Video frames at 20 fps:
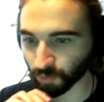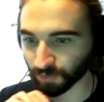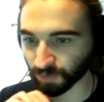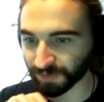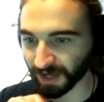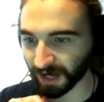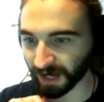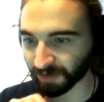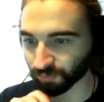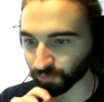
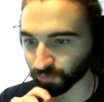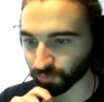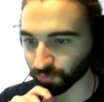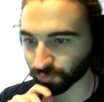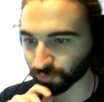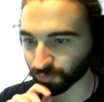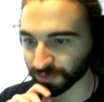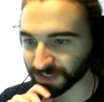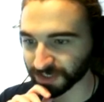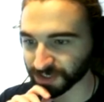would that
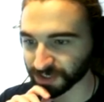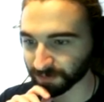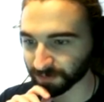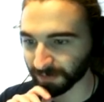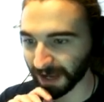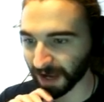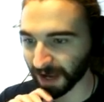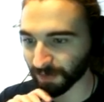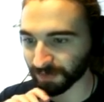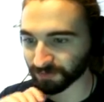reach the
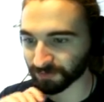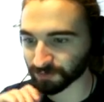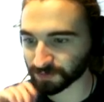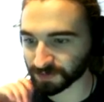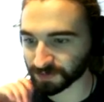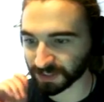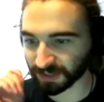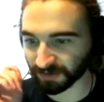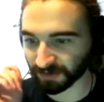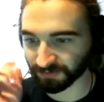power
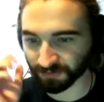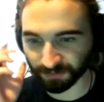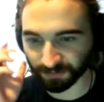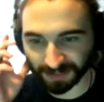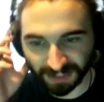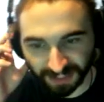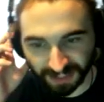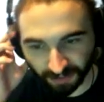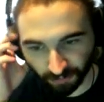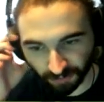through enough for
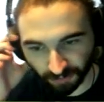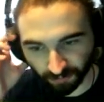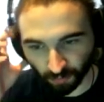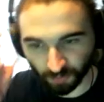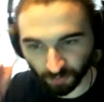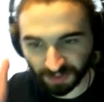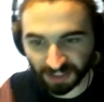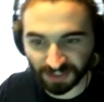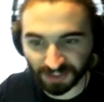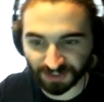me to get rid of
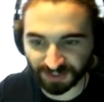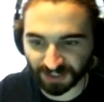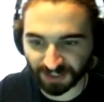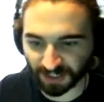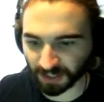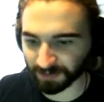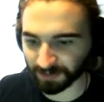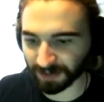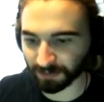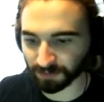all these, and
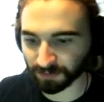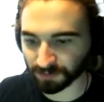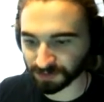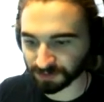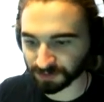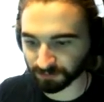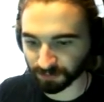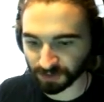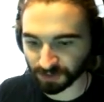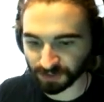then I'd be able
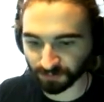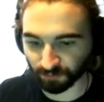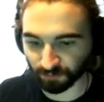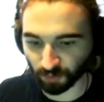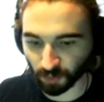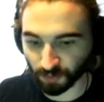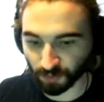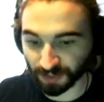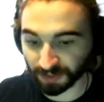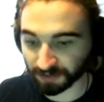to put some
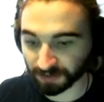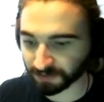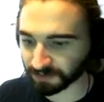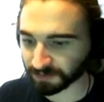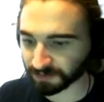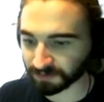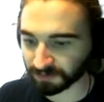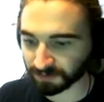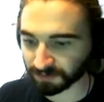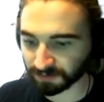road in?
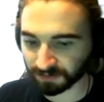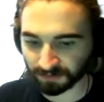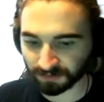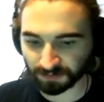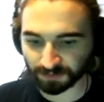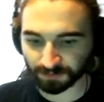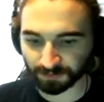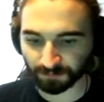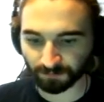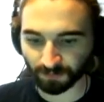
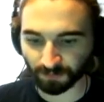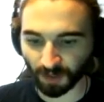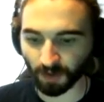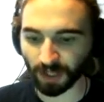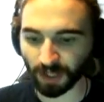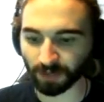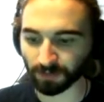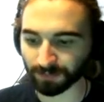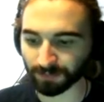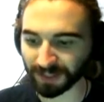Oh
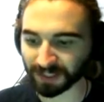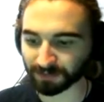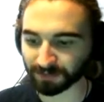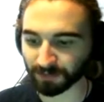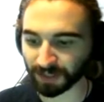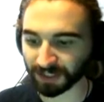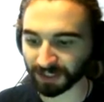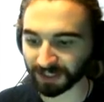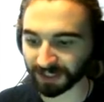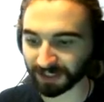hey, we're making
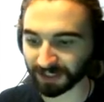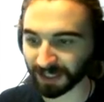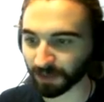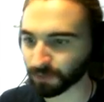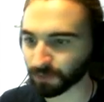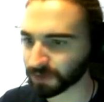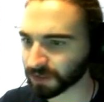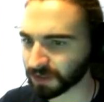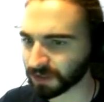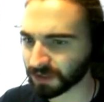money again
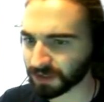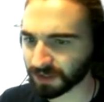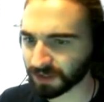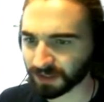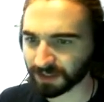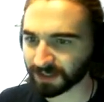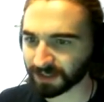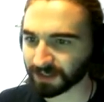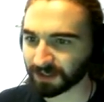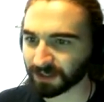now.
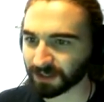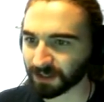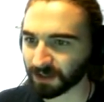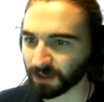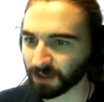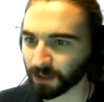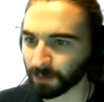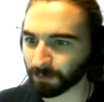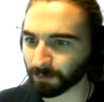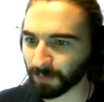
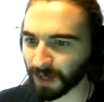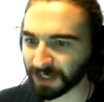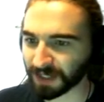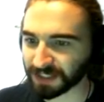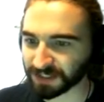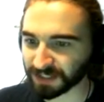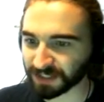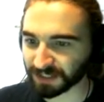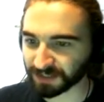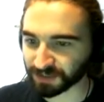
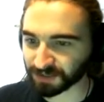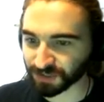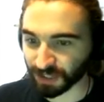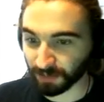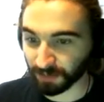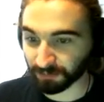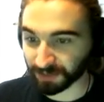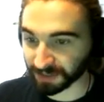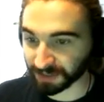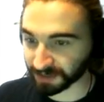Money's a little
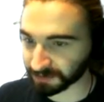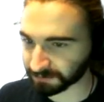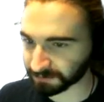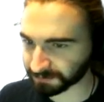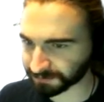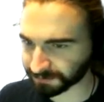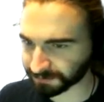jumpy,